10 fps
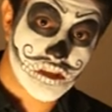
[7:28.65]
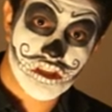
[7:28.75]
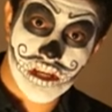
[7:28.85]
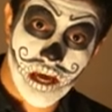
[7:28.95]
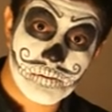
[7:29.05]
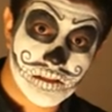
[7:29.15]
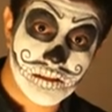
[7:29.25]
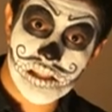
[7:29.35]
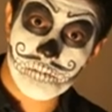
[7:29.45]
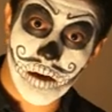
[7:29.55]
cut shapes
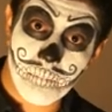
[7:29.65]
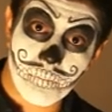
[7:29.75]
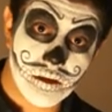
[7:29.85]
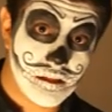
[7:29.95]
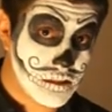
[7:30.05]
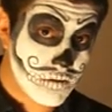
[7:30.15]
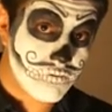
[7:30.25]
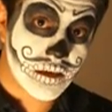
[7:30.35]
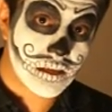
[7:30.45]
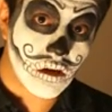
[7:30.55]
in this paper in
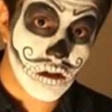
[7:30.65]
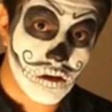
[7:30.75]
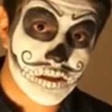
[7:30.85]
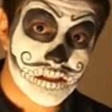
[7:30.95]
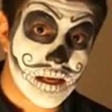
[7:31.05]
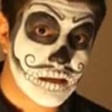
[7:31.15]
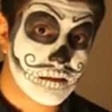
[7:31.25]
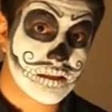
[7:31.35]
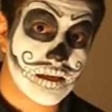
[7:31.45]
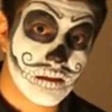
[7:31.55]
different colors
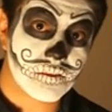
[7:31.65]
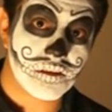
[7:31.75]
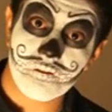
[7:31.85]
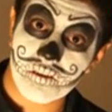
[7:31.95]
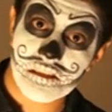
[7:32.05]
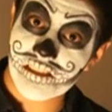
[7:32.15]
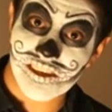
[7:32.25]
and tell different